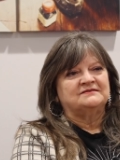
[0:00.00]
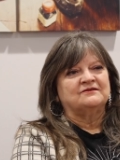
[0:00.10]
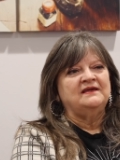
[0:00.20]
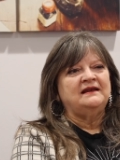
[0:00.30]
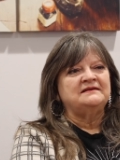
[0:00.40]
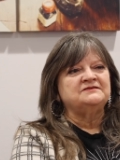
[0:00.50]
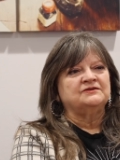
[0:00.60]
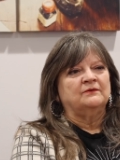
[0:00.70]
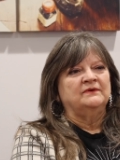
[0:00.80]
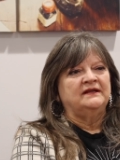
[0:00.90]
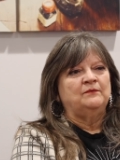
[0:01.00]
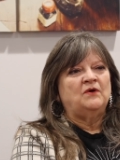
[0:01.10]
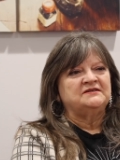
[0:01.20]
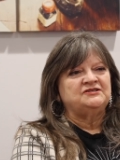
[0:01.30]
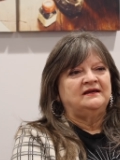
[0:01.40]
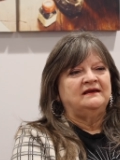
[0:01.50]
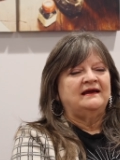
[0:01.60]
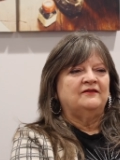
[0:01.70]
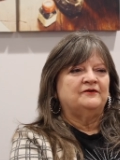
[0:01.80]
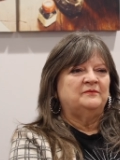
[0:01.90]
So then I'd start really watching
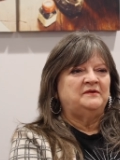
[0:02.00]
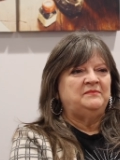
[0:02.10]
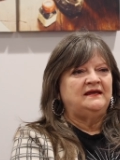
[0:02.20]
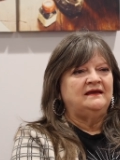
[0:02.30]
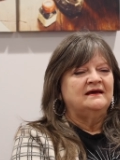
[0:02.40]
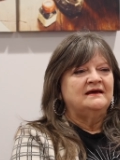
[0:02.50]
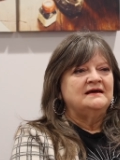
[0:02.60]
how there would be